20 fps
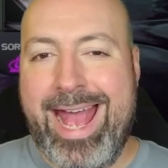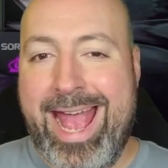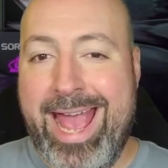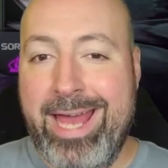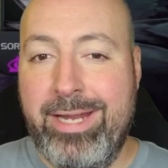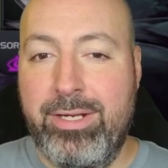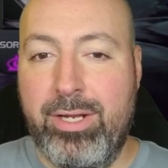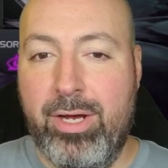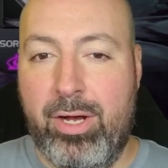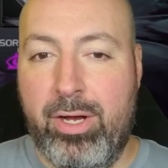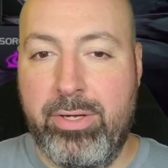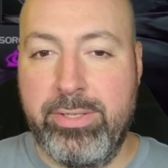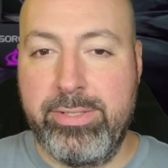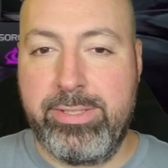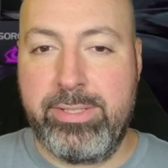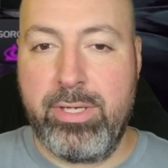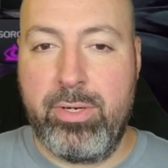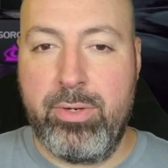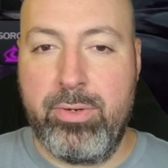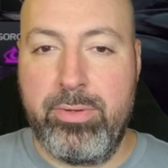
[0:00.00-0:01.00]
And
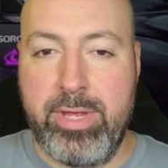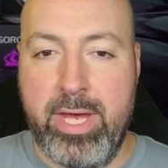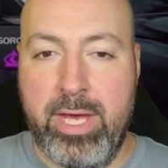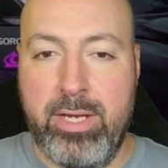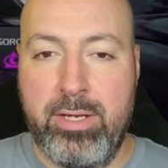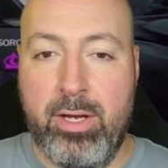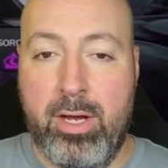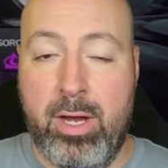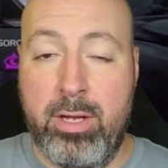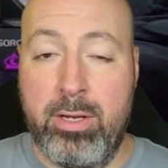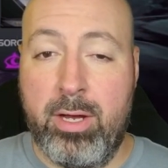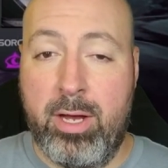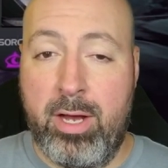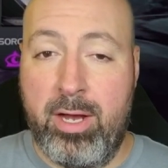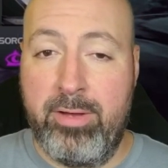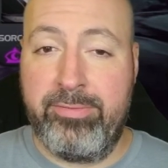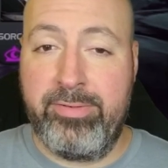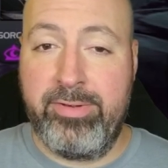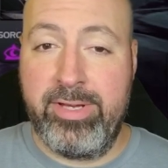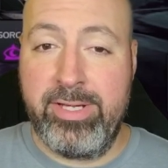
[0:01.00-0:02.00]
also then on
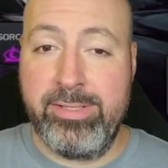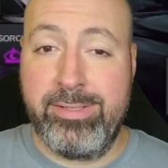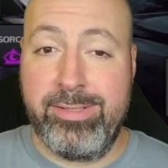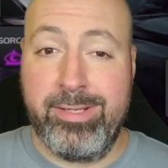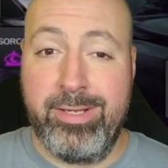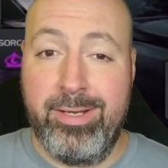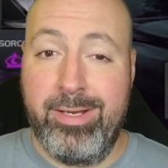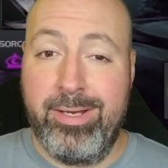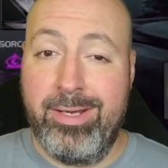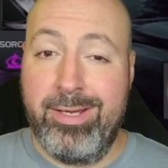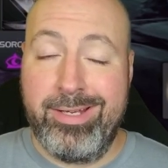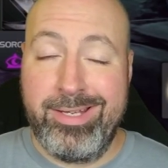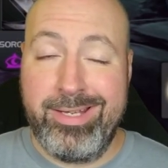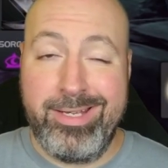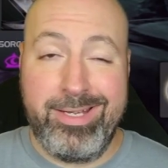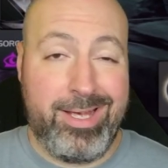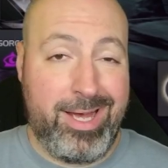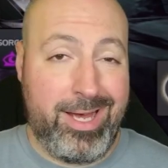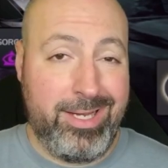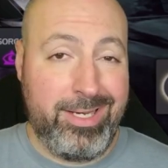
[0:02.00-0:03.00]
offense,
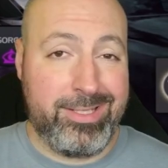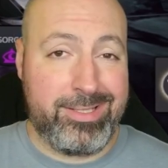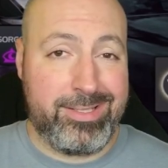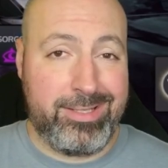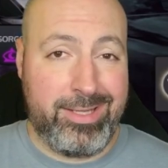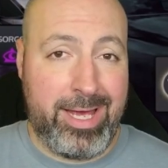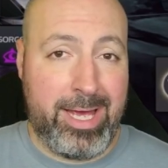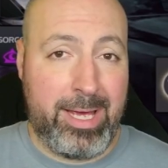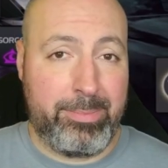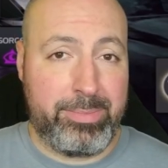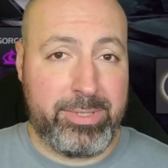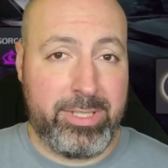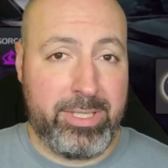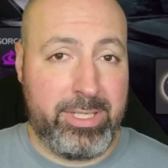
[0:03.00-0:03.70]
he kind of slaps.